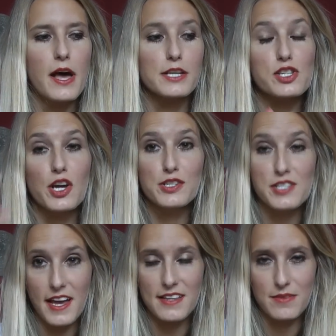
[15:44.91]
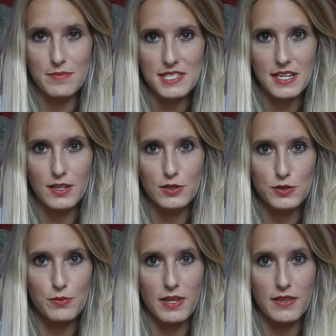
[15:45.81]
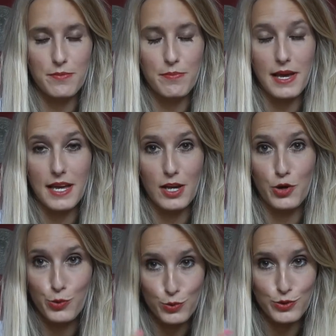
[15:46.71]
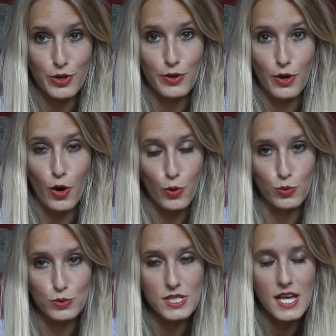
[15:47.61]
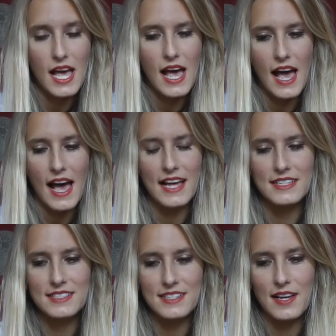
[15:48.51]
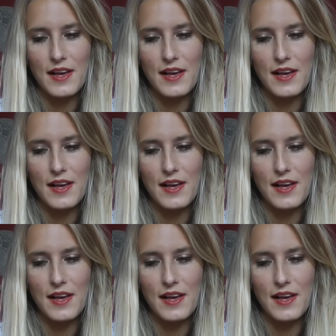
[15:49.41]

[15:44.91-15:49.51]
associate themselves with being called alt, and